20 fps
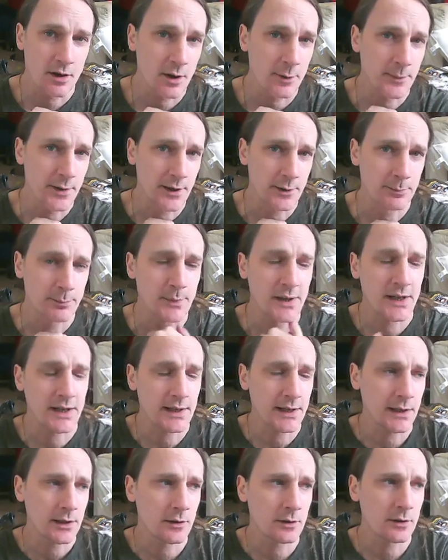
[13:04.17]
I mean
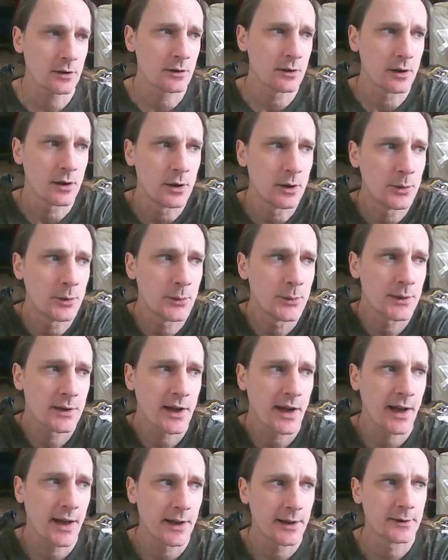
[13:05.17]
me, you know,
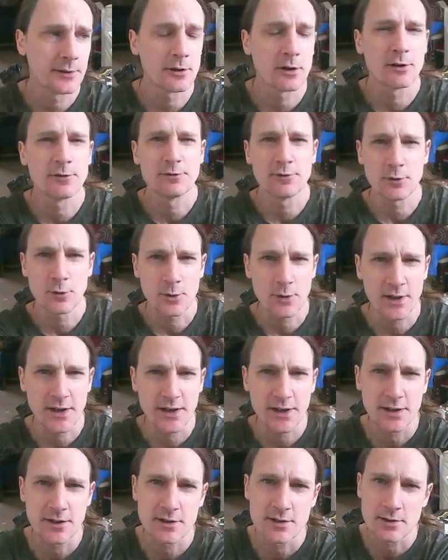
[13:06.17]
can
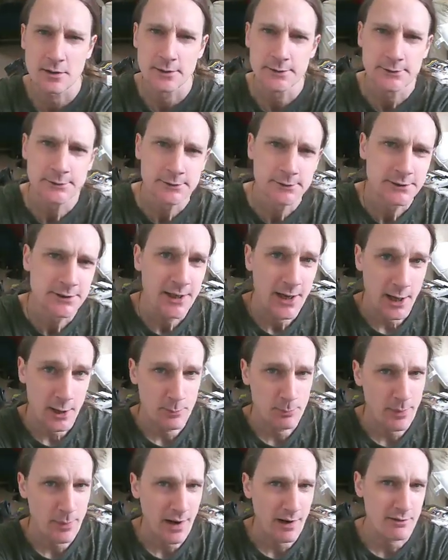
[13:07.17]
avoid
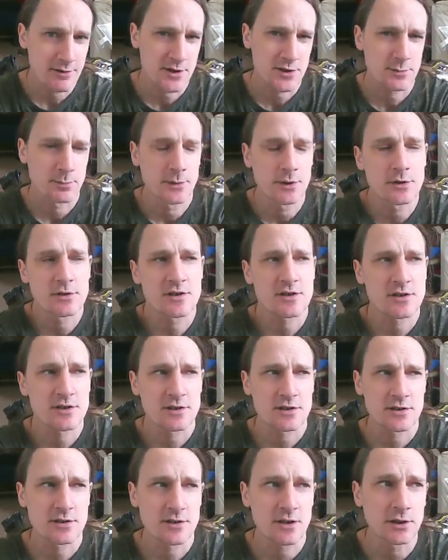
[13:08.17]
embarrassment to
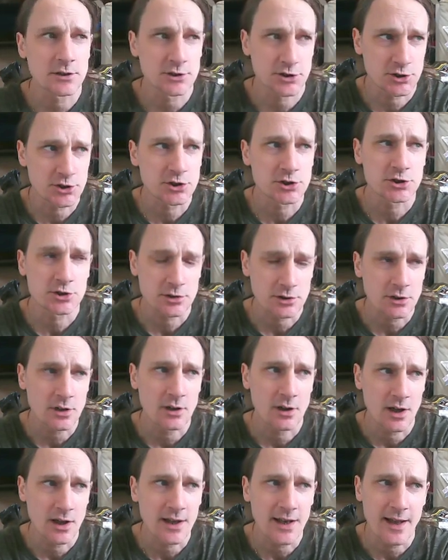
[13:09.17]
such
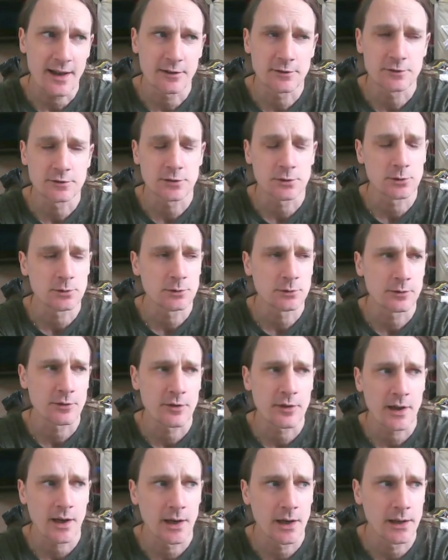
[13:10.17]
a level
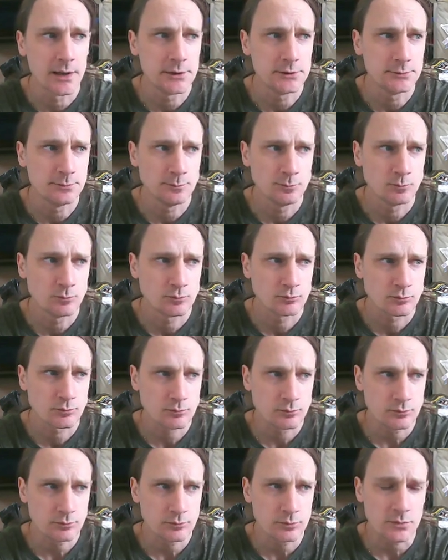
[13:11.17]
that
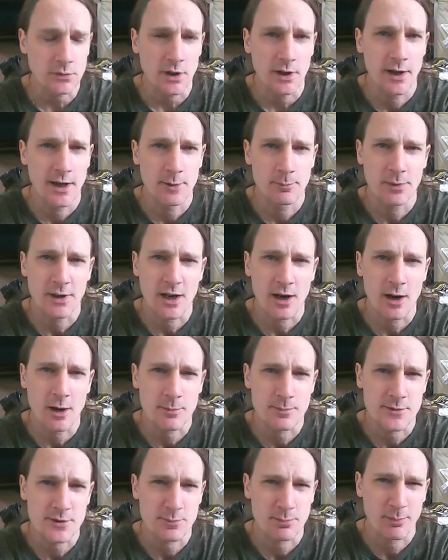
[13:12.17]
it
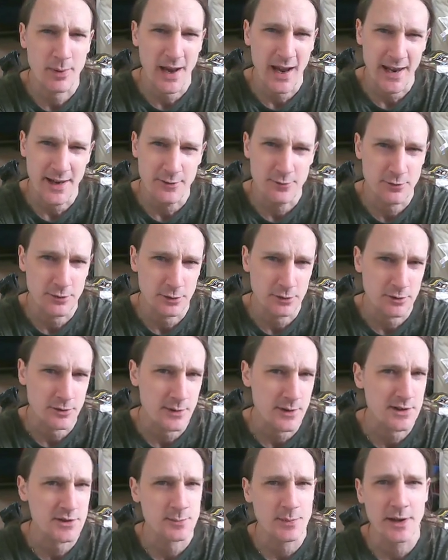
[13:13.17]
becomes painful to
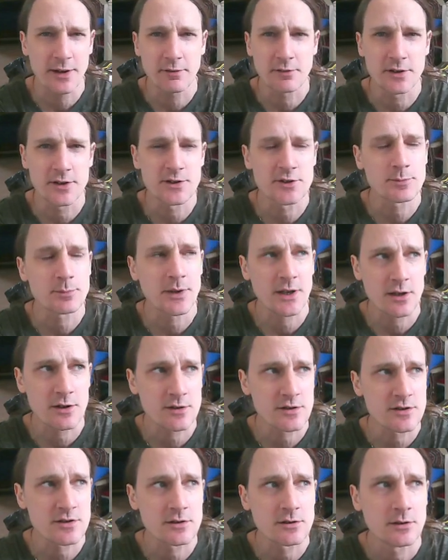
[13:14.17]
experience,
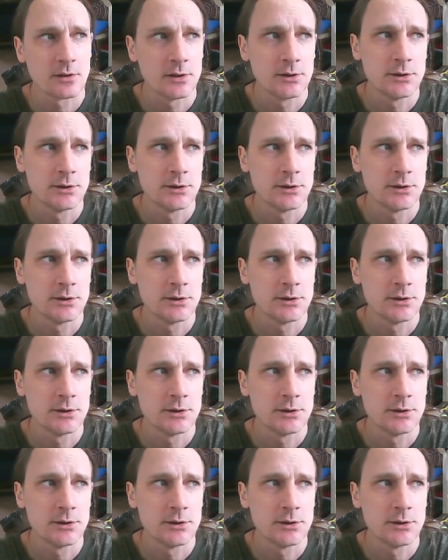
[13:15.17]
because